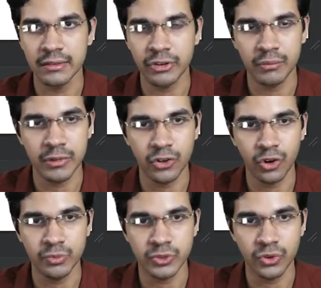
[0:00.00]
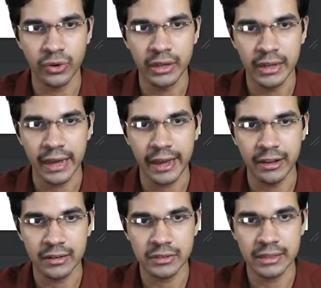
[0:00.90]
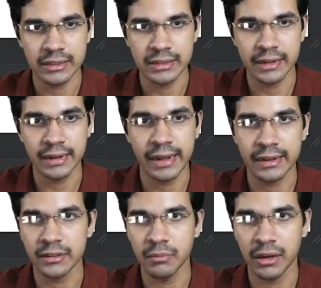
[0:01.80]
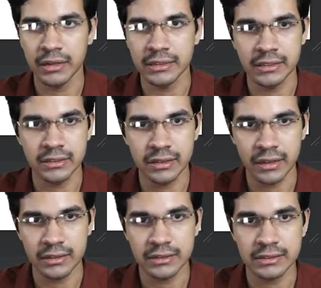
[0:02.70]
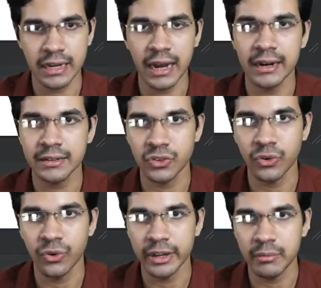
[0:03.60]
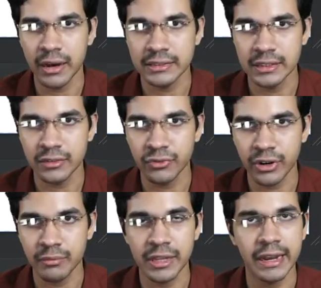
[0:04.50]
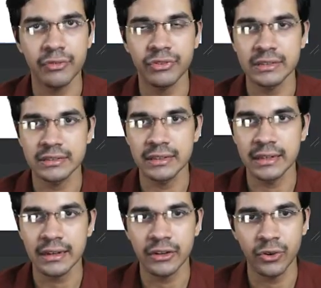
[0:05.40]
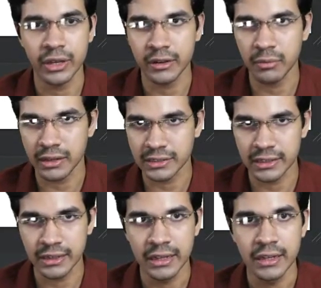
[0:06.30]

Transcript: from the top, so I will set it at like margin start, so only margin from the left is there, no other margin.